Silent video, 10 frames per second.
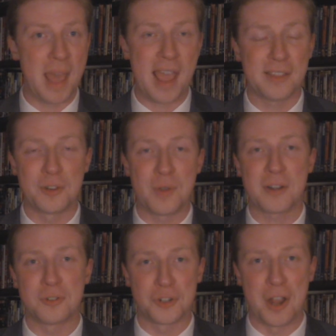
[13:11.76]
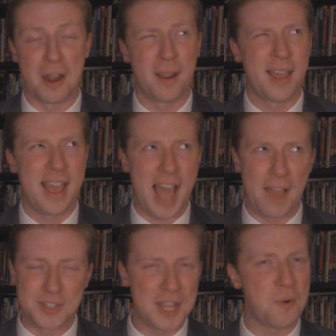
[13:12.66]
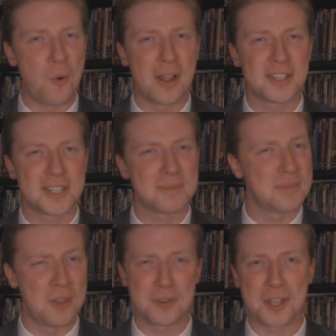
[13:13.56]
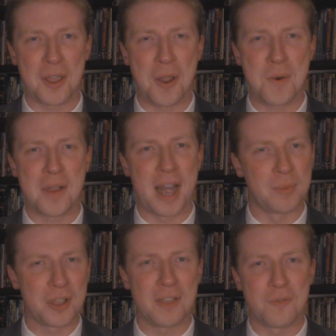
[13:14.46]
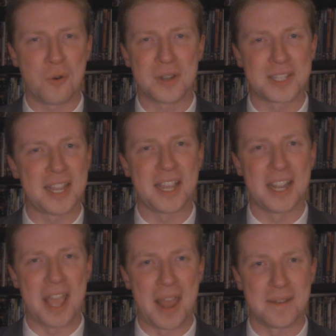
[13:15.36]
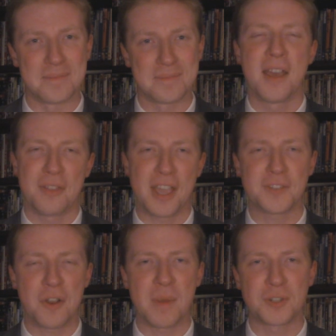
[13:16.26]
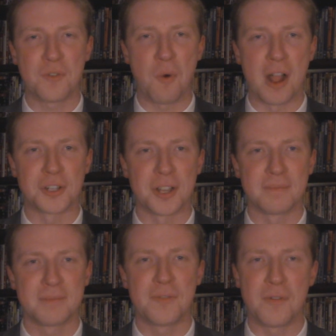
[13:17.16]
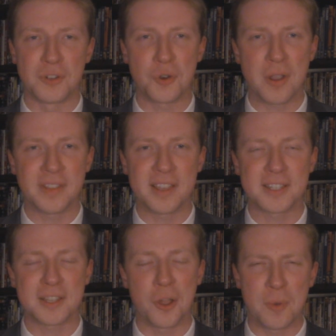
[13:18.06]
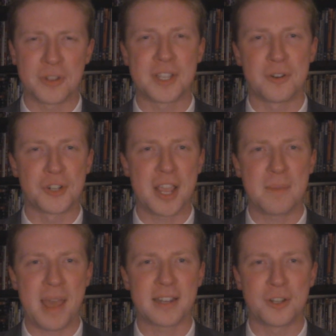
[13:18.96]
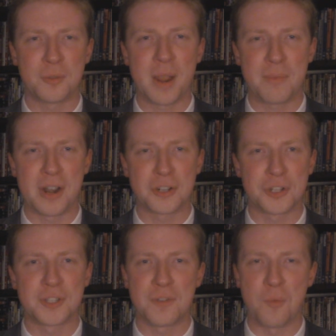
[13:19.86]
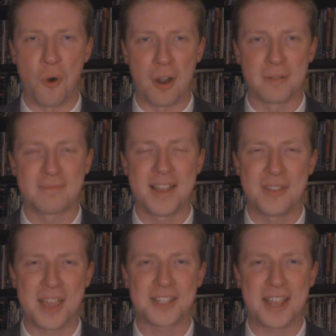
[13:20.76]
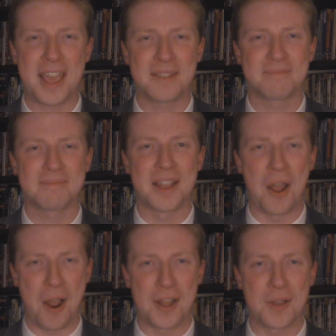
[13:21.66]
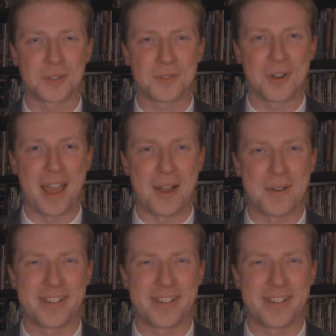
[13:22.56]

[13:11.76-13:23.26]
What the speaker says: back in the director's chair. I've seen it once, years ago, and I'm looking forward to seeing it again. Thanks very much for watching. If you've enjoyed this, hope you consider checking back to Hildebrand Productions for more. Thanks again, and adios for now.